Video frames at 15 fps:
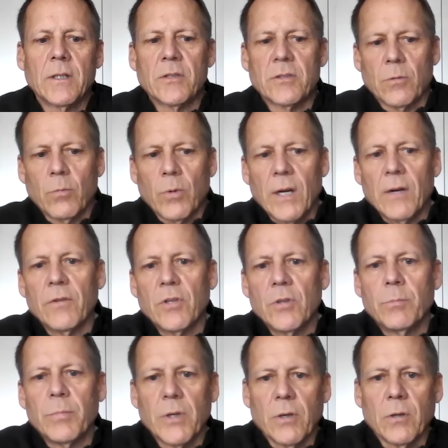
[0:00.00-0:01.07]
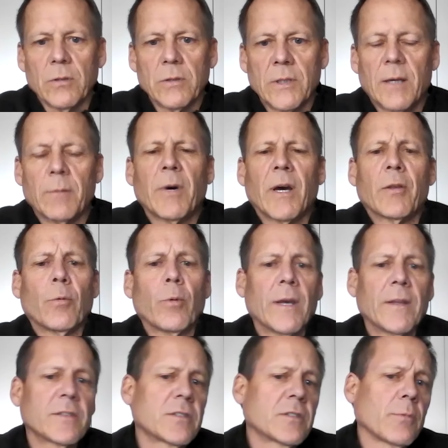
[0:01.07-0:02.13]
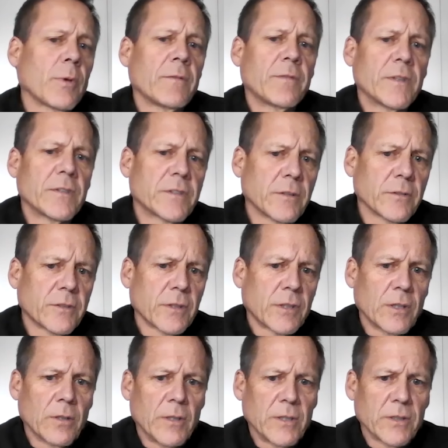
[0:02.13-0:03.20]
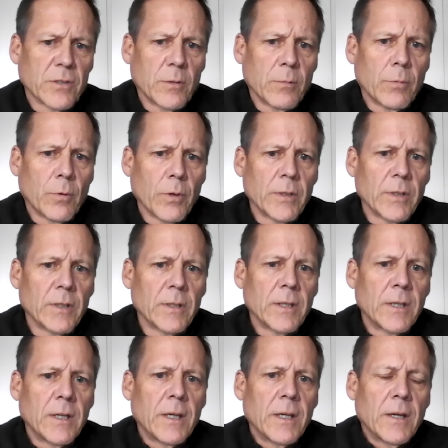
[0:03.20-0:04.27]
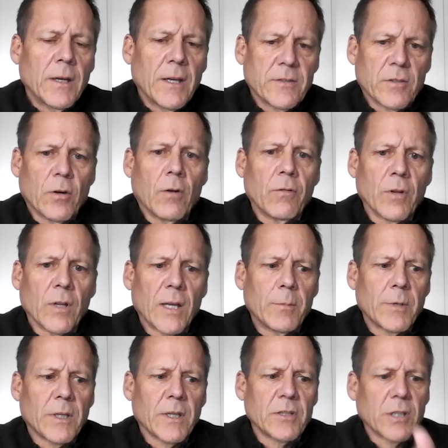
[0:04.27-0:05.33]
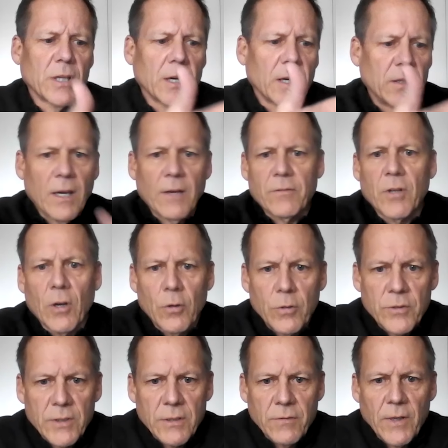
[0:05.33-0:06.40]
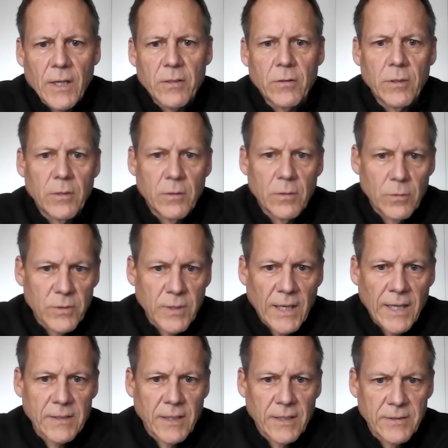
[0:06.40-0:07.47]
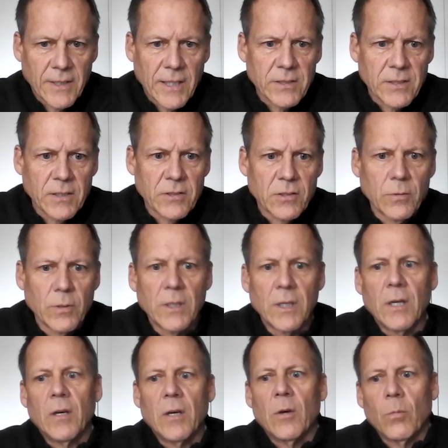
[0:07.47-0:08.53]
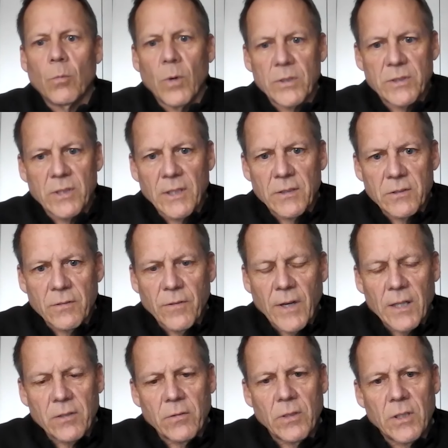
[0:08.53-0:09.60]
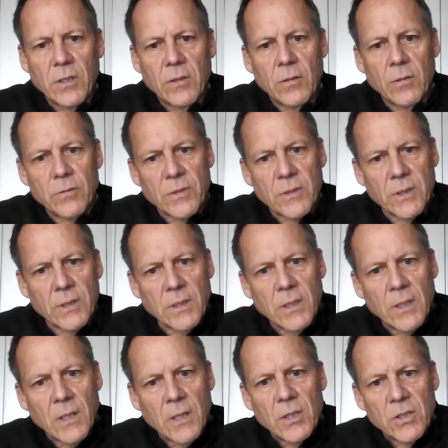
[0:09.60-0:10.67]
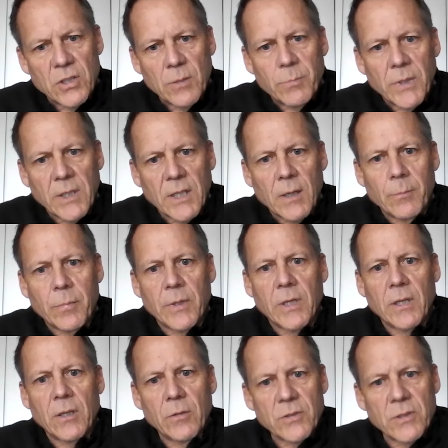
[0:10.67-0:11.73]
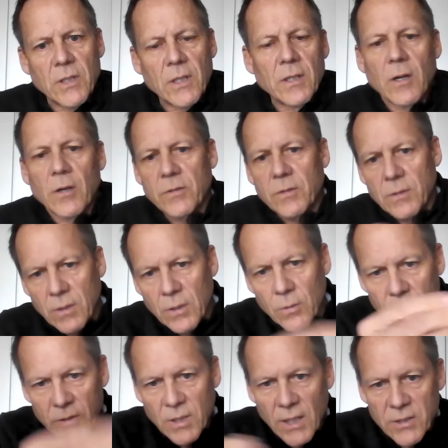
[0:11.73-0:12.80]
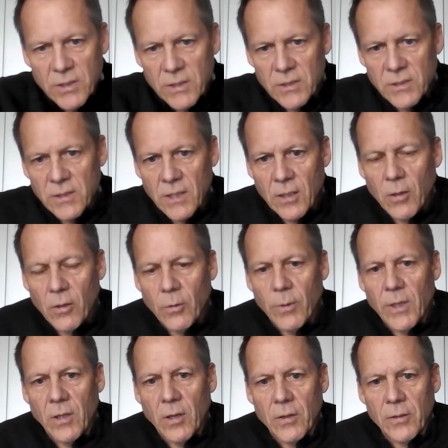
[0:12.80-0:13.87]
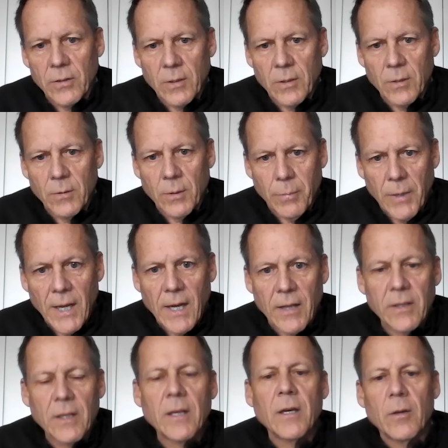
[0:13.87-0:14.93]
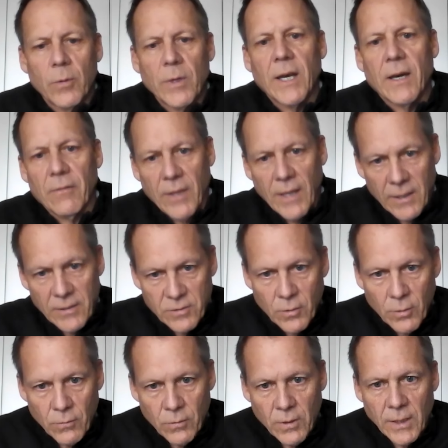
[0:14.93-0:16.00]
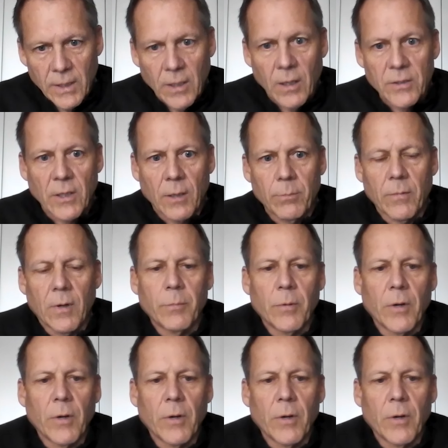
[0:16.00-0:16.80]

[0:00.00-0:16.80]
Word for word: So whatever you build, and by the way, this is why physical security is so important as an overlay, because you you have to know who's in the factory, who's act, has access to it. Once it leaves the factory, who's the shipping company, who's you know who's touching this thing all the way along the path. We have that as an overlay on top of our